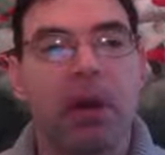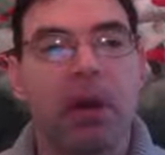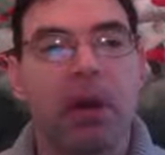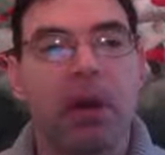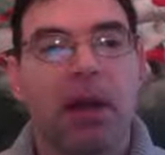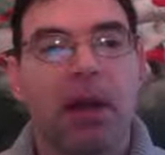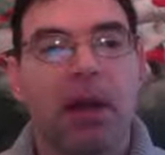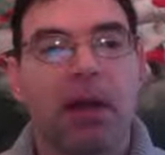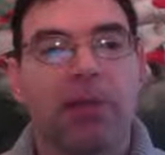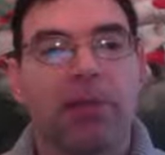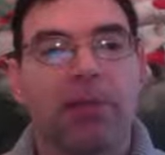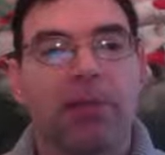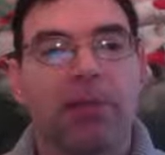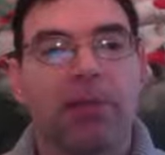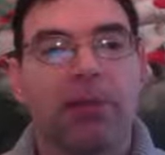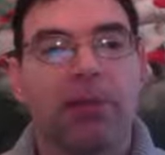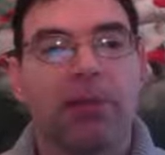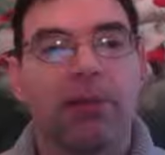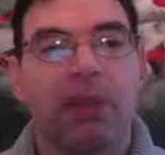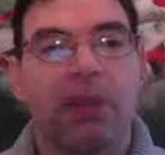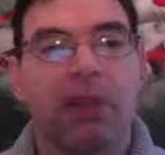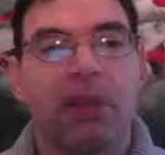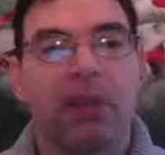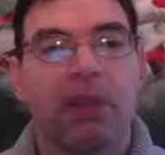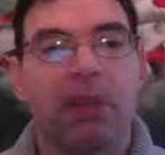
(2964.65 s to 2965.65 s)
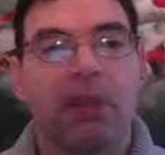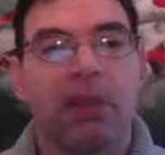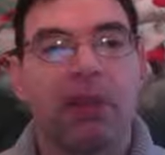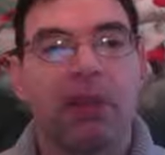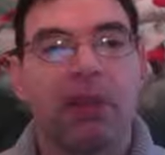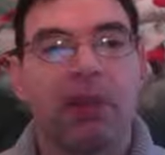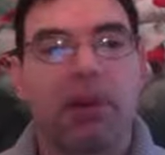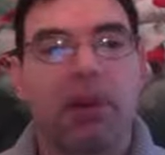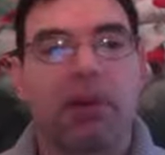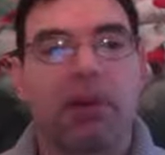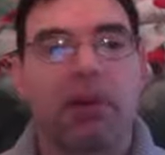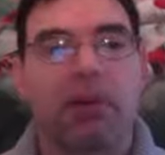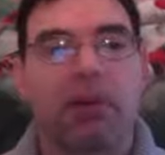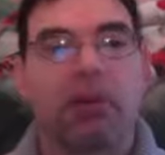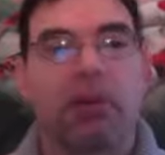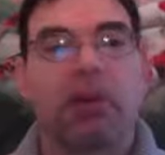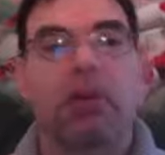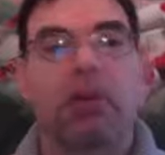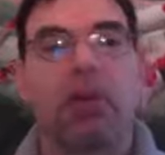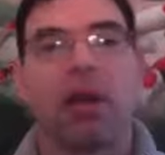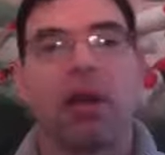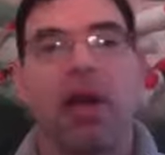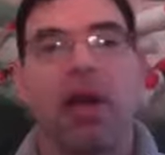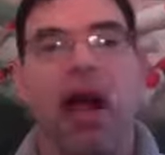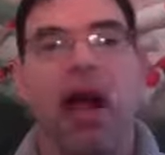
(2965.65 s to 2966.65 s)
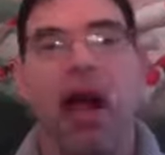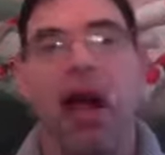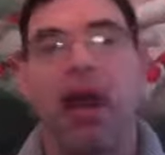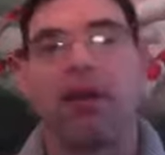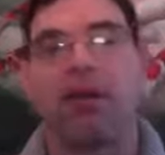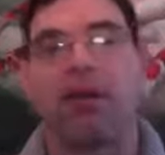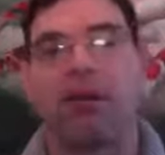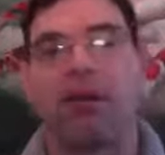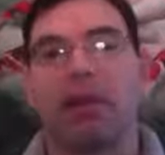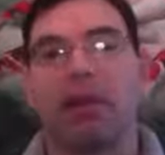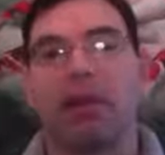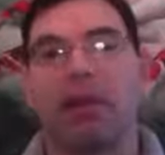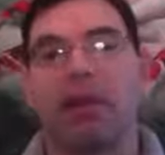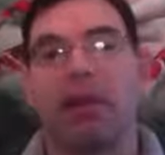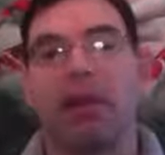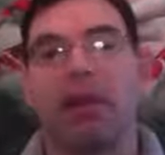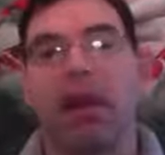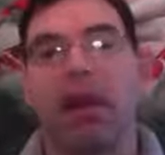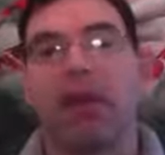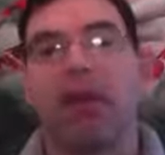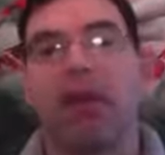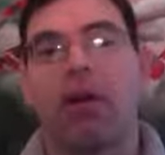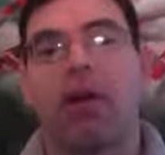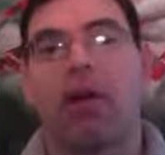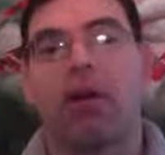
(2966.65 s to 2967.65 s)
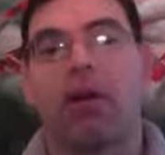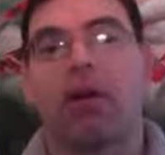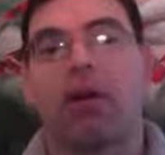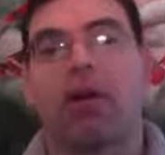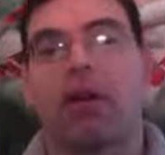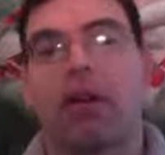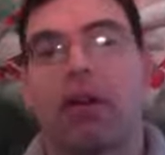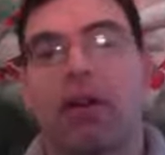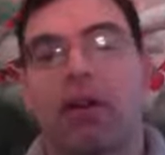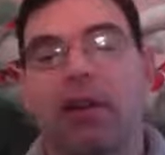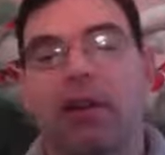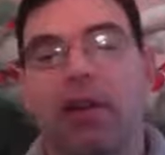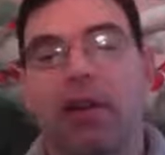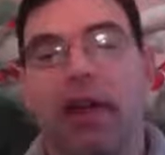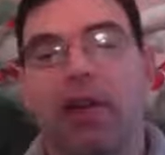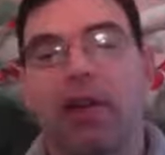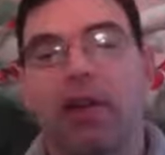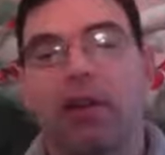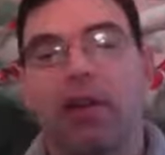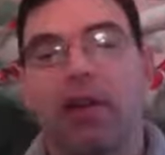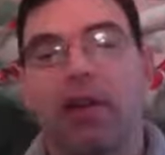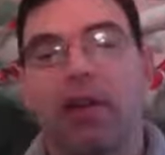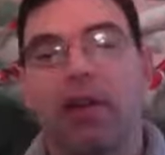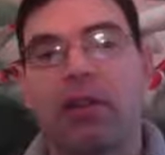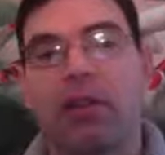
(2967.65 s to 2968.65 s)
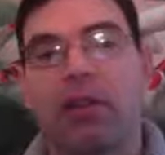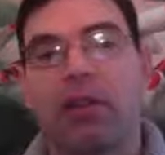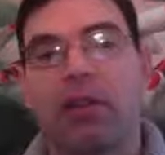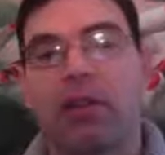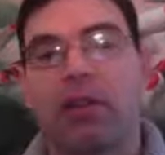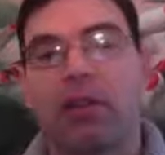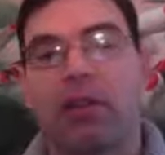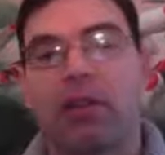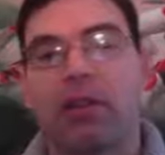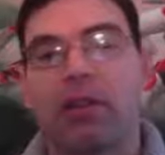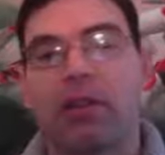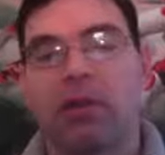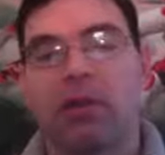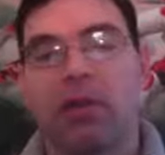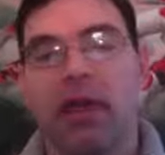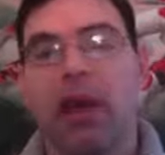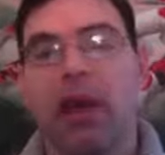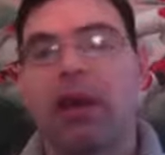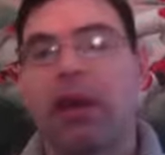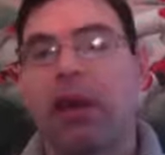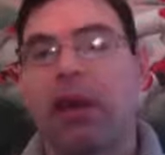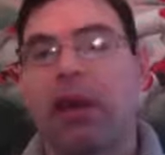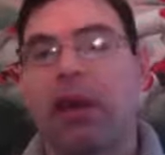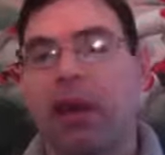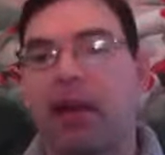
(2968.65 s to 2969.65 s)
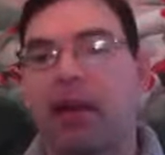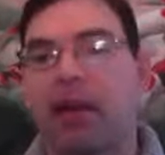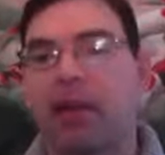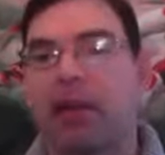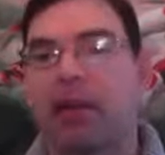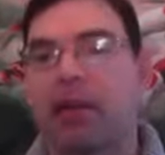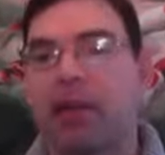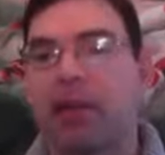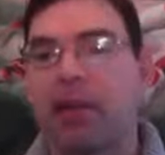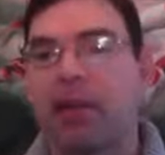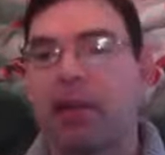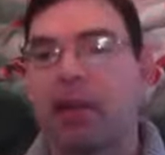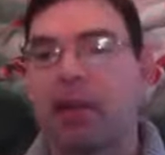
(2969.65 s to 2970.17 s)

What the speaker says: of the gene expression on the alcohol dehydrogenase and also the aldehydes.